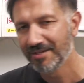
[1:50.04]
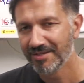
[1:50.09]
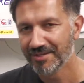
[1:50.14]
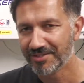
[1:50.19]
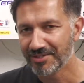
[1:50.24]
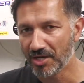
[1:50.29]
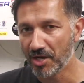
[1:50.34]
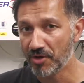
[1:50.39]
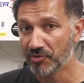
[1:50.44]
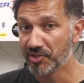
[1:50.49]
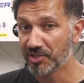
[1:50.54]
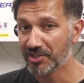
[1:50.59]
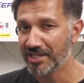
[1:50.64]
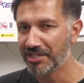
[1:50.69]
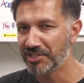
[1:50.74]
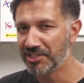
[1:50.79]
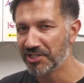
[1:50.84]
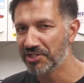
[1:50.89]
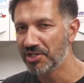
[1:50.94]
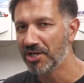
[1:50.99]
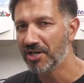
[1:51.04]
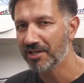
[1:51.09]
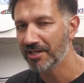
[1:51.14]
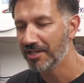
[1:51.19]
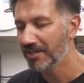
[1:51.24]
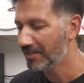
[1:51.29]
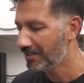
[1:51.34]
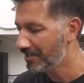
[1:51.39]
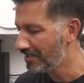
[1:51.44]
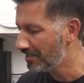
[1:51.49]
So I was just actually
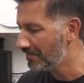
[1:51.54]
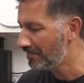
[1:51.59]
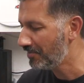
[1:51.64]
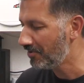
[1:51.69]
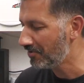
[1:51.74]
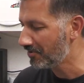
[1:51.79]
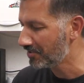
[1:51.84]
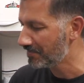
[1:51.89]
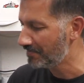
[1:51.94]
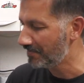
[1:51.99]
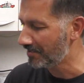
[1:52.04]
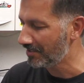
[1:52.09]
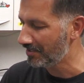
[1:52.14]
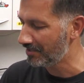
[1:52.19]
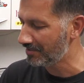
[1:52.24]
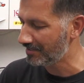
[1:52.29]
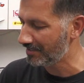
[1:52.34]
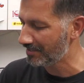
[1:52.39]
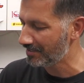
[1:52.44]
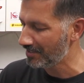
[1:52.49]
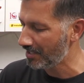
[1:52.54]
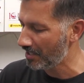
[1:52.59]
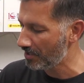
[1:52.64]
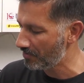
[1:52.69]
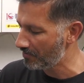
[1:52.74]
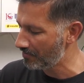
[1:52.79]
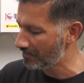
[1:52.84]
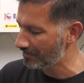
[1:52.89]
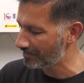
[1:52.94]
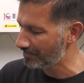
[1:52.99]
chuckling at the box because there's
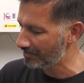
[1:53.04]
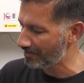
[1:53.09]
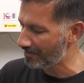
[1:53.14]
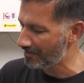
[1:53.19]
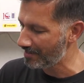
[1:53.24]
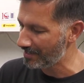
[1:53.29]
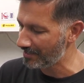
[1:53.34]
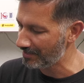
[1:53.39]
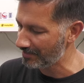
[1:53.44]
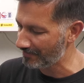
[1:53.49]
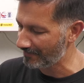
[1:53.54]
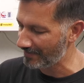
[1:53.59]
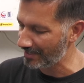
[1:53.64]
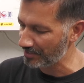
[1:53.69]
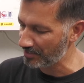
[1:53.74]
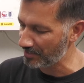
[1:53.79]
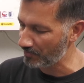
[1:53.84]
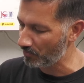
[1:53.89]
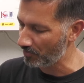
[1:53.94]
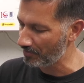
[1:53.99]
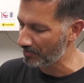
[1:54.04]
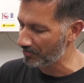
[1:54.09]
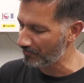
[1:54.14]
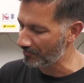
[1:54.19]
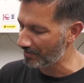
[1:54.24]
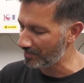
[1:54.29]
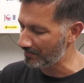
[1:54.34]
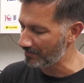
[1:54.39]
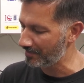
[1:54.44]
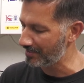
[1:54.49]
no signs of actually what this
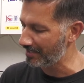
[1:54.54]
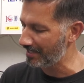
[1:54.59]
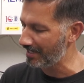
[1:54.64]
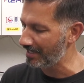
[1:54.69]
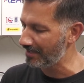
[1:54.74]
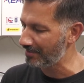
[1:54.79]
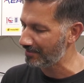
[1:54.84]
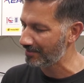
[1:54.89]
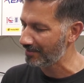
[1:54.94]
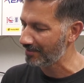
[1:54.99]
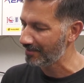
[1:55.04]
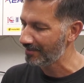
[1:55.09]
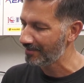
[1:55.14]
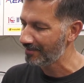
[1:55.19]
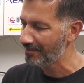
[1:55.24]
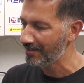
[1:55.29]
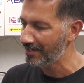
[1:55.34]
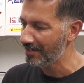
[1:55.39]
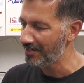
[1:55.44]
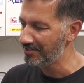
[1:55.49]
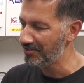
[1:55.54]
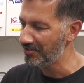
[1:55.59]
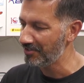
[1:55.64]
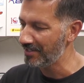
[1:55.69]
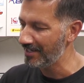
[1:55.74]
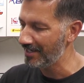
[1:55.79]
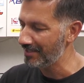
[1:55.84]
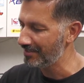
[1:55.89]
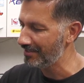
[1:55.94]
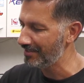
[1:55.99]
transmitter is until you
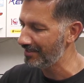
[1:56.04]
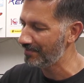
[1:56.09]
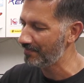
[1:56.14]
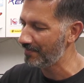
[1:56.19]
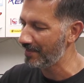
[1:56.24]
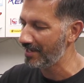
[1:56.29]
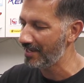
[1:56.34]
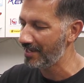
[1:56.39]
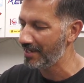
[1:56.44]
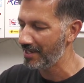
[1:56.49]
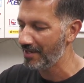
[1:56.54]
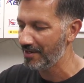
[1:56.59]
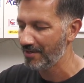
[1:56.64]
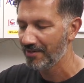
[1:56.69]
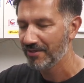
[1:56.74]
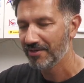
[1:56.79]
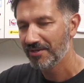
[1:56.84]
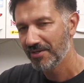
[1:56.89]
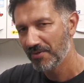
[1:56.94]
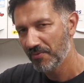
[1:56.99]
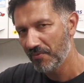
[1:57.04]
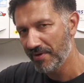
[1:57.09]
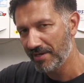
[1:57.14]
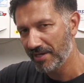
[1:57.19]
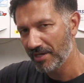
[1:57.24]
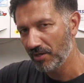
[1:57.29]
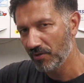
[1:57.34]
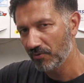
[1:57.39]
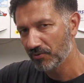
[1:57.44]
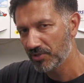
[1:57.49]
get to this bit here where you
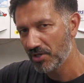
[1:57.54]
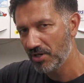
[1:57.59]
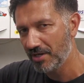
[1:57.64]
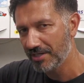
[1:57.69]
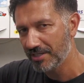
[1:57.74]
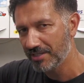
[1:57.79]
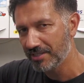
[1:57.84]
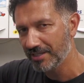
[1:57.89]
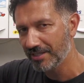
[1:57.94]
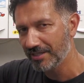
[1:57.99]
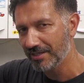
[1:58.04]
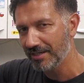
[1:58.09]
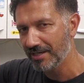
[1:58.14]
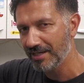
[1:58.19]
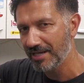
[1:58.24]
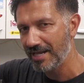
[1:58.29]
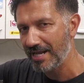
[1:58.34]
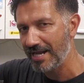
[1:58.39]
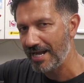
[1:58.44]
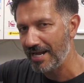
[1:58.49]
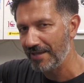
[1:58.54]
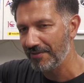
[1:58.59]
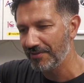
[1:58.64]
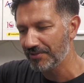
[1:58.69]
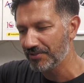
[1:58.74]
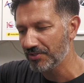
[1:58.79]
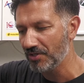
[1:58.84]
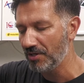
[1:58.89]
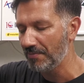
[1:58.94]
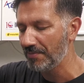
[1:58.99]
get a little tiny sticker at
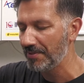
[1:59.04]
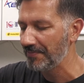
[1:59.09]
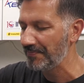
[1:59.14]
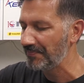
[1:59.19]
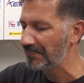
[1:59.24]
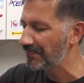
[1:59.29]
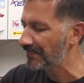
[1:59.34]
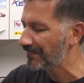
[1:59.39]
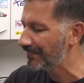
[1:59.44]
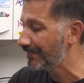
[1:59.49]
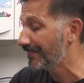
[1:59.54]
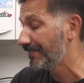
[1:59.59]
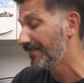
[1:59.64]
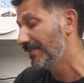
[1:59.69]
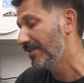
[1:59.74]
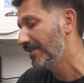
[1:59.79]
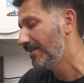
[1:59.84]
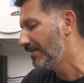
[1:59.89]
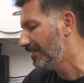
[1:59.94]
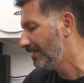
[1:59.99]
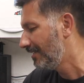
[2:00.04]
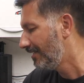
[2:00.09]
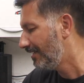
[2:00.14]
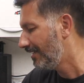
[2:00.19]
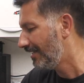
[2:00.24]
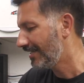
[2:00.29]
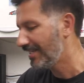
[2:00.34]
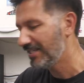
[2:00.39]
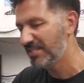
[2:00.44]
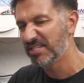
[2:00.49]
the top.
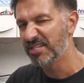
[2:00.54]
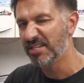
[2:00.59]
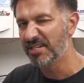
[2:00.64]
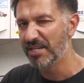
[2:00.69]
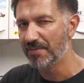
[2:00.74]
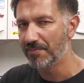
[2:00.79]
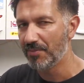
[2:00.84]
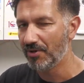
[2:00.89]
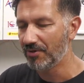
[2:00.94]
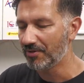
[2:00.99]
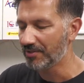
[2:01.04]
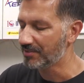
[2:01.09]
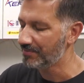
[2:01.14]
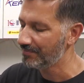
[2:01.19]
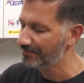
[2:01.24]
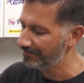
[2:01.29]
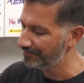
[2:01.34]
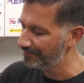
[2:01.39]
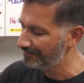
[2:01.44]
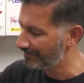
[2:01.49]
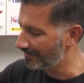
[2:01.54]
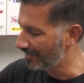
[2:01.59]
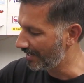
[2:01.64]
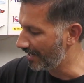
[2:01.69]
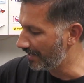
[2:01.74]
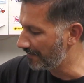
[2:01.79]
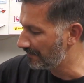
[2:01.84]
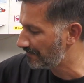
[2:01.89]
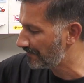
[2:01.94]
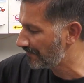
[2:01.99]
I guess it's only a box, but
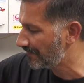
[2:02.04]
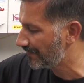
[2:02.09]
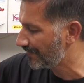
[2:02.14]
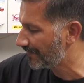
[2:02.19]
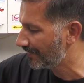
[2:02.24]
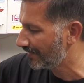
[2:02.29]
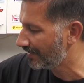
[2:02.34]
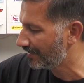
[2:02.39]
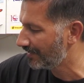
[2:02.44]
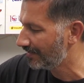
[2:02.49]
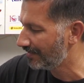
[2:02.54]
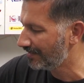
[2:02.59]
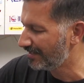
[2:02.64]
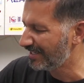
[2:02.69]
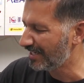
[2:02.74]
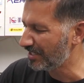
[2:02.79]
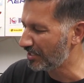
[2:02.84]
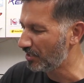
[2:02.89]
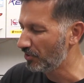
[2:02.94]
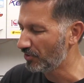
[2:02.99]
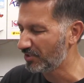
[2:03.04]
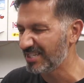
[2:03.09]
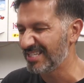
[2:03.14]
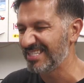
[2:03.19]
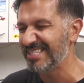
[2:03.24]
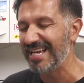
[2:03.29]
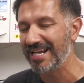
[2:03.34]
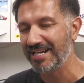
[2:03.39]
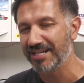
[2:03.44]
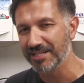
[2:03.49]
hey, it actually looks
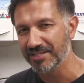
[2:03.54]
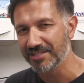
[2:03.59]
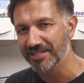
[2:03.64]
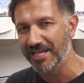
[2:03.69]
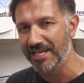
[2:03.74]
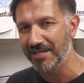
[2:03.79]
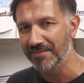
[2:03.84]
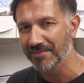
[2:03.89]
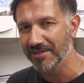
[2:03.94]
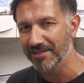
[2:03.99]
exactly the same